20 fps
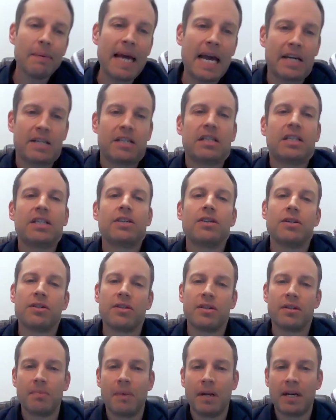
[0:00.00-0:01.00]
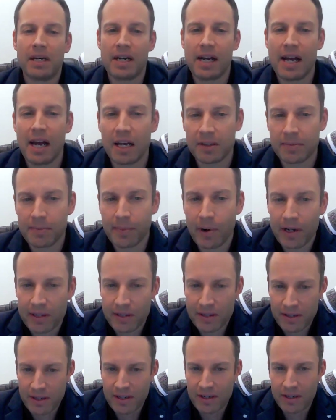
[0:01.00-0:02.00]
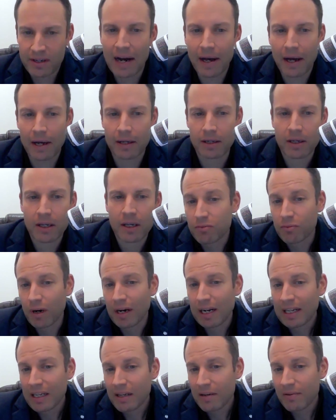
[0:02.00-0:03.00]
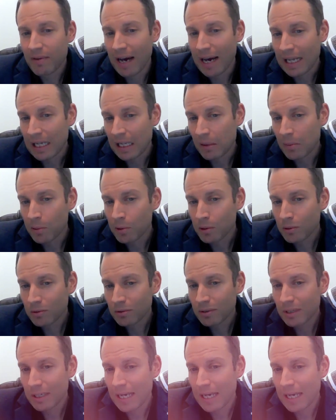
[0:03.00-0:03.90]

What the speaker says: can we actually use this median house price data? It's readily available